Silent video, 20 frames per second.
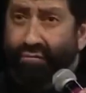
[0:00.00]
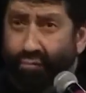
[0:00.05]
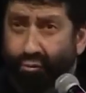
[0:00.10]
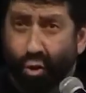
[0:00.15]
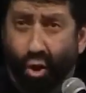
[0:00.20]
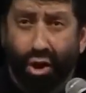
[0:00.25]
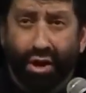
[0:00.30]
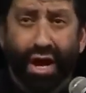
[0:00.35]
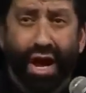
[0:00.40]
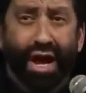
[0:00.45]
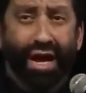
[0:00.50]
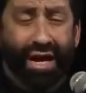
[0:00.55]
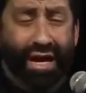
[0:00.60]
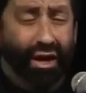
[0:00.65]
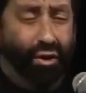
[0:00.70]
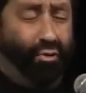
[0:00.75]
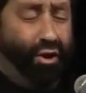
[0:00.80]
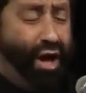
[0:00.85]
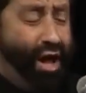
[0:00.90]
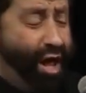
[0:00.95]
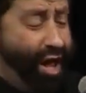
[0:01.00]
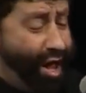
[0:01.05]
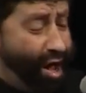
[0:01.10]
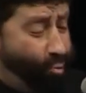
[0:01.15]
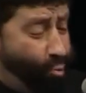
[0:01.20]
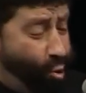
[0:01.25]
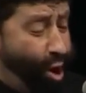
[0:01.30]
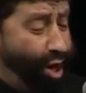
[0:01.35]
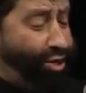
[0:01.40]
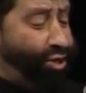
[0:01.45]
I brought here
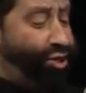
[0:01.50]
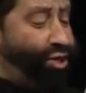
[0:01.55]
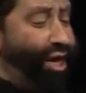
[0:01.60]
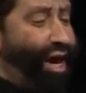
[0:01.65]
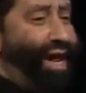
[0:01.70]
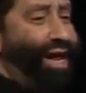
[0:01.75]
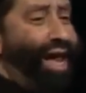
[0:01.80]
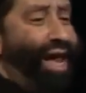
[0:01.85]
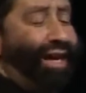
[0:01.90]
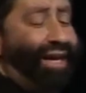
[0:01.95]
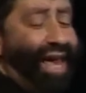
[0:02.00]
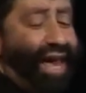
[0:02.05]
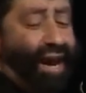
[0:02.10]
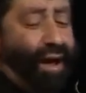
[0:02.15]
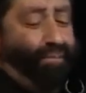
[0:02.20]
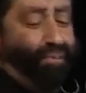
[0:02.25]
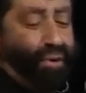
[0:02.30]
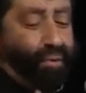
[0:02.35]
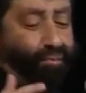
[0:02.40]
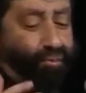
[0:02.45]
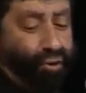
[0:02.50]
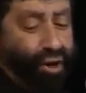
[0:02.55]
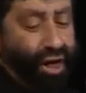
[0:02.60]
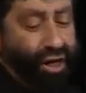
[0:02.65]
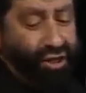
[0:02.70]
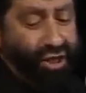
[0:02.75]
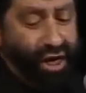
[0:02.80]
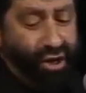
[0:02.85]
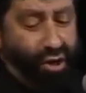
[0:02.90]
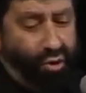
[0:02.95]
once. And I get up to
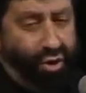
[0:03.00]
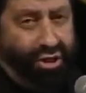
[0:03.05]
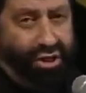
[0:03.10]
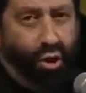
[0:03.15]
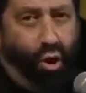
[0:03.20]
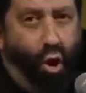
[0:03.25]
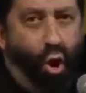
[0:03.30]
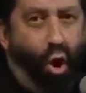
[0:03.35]
preach. I notice that